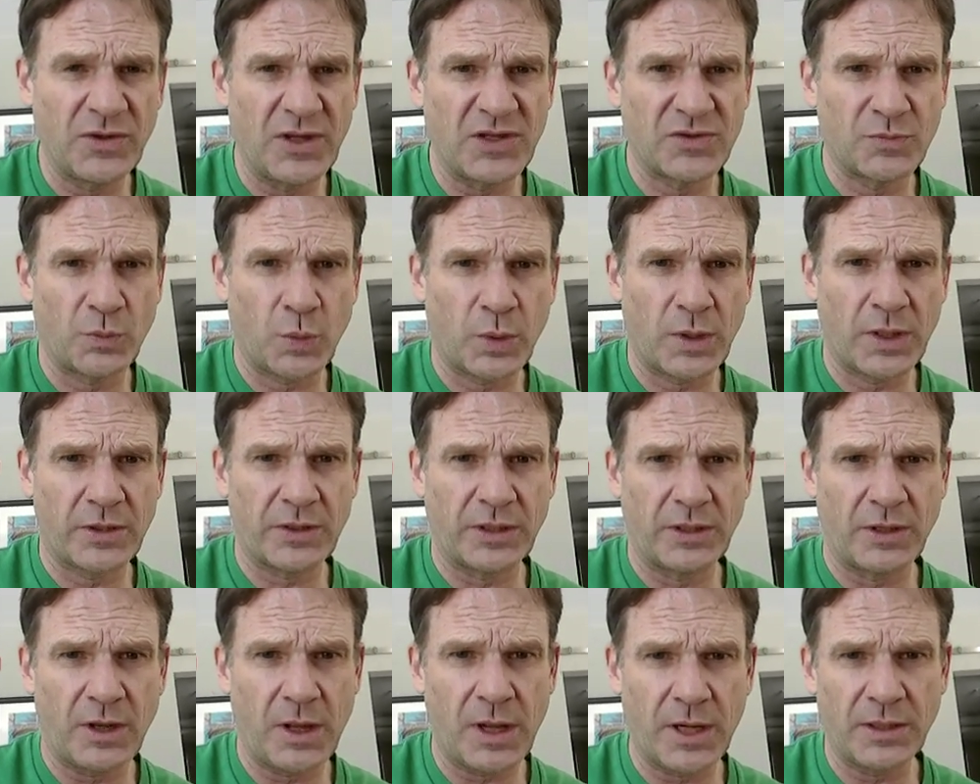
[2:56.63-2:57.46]
this word
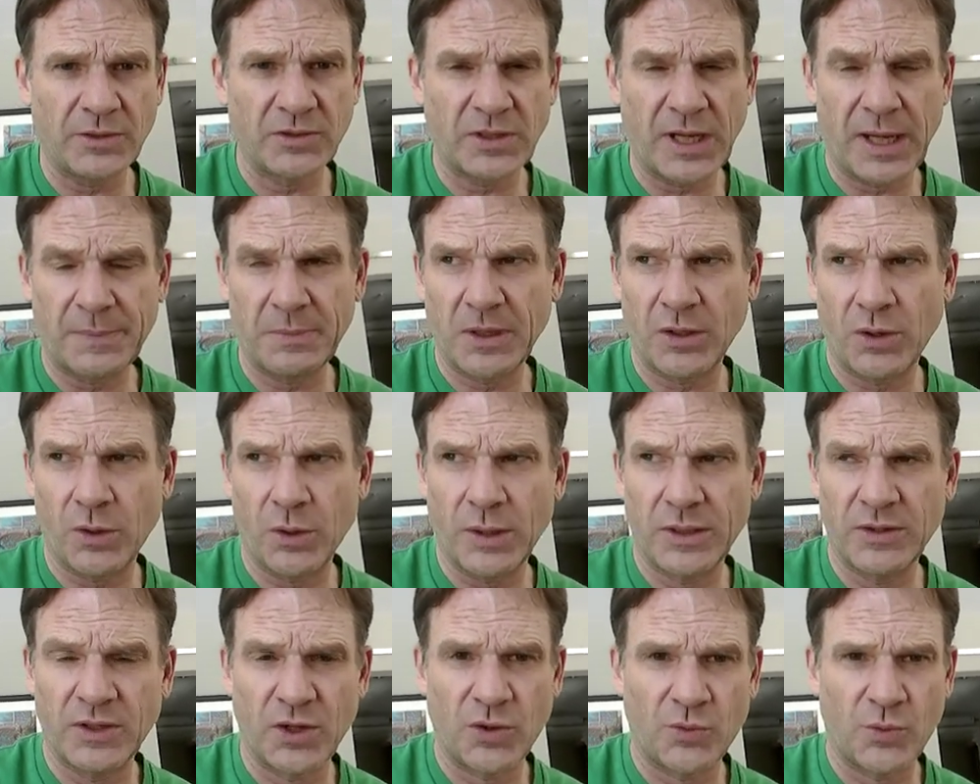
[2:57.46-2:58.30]
a long time
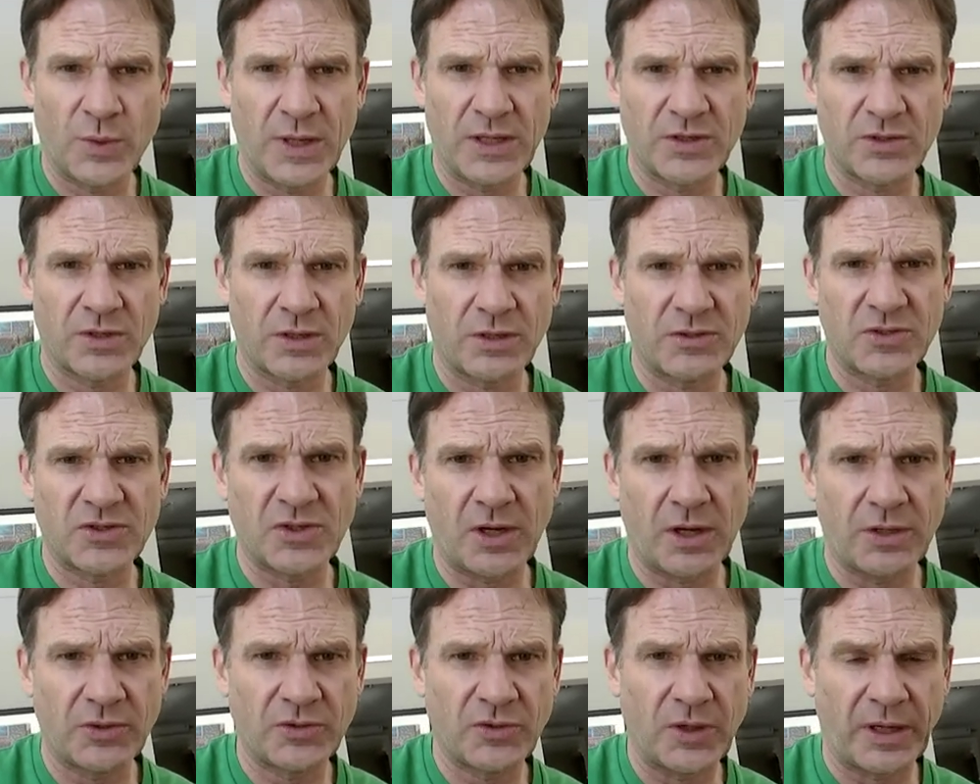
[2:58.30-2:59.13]
ago in the original
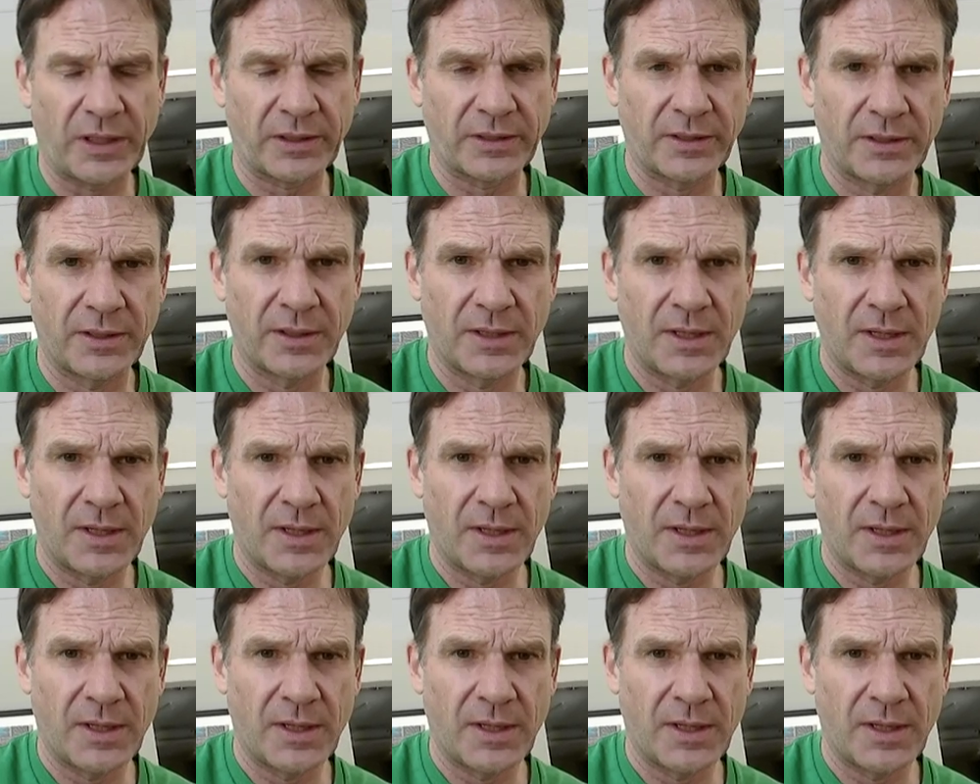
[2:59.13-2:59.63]
Star Trek.